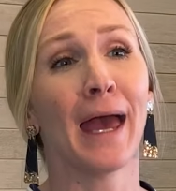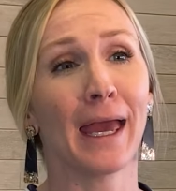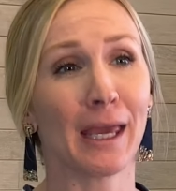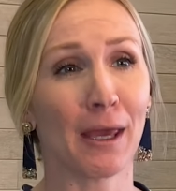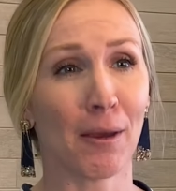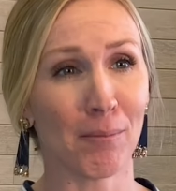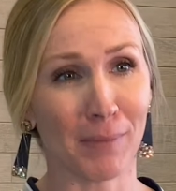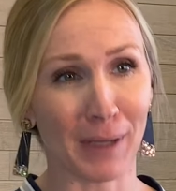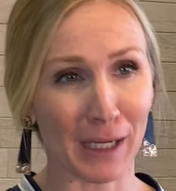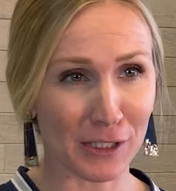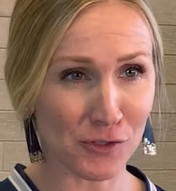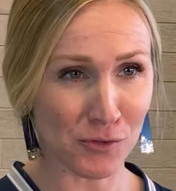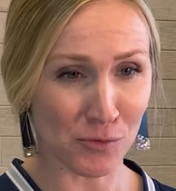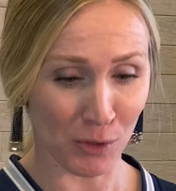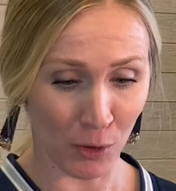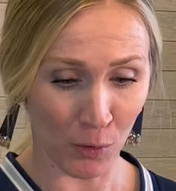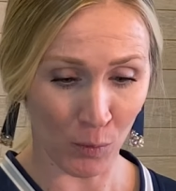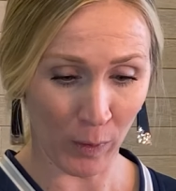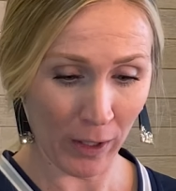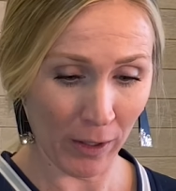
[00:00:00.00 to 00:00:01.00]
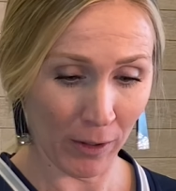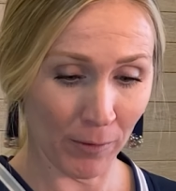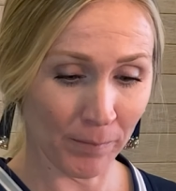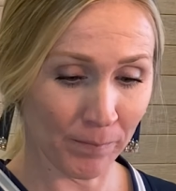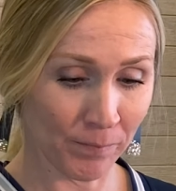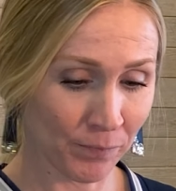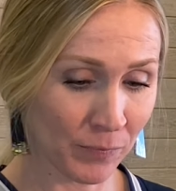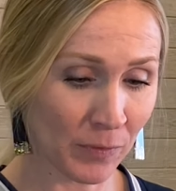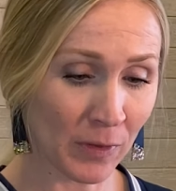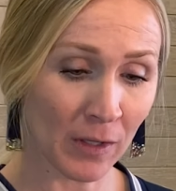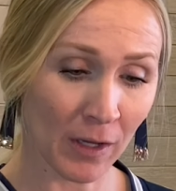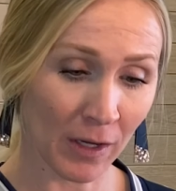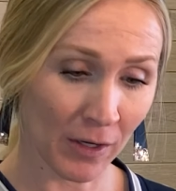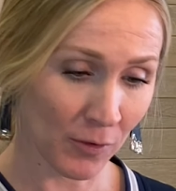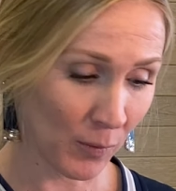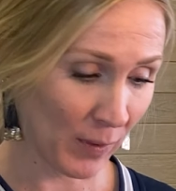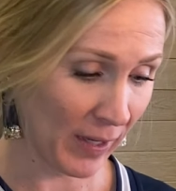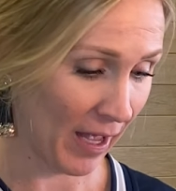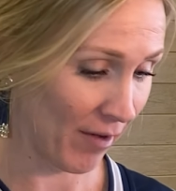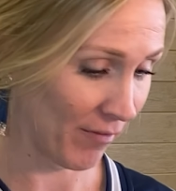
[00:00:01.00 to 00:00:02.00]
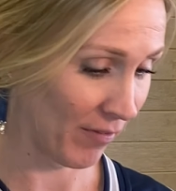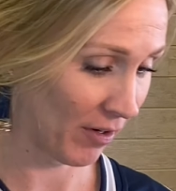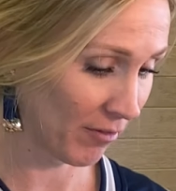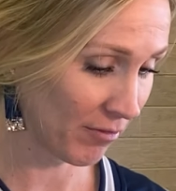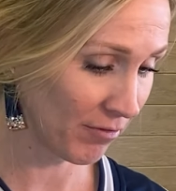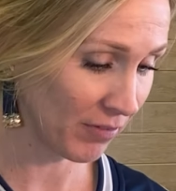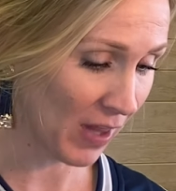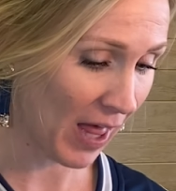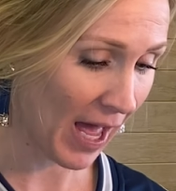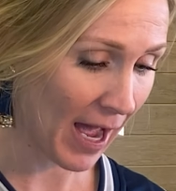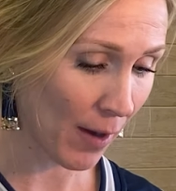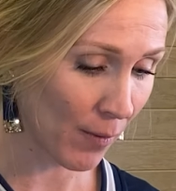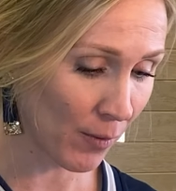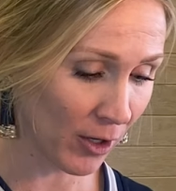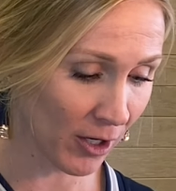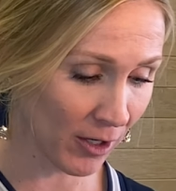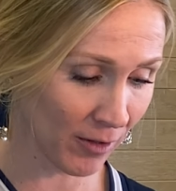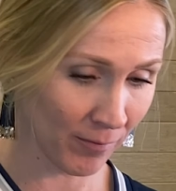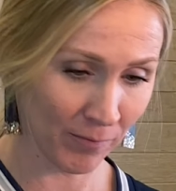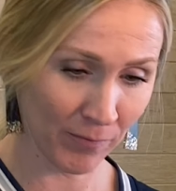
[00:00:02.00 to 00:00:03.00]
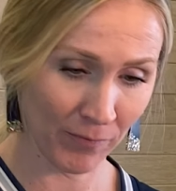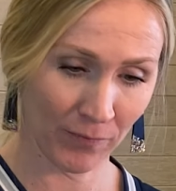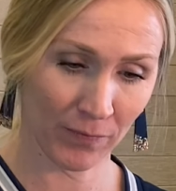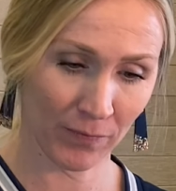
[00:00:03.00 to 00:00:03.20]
and get mixed real well. We have our flour,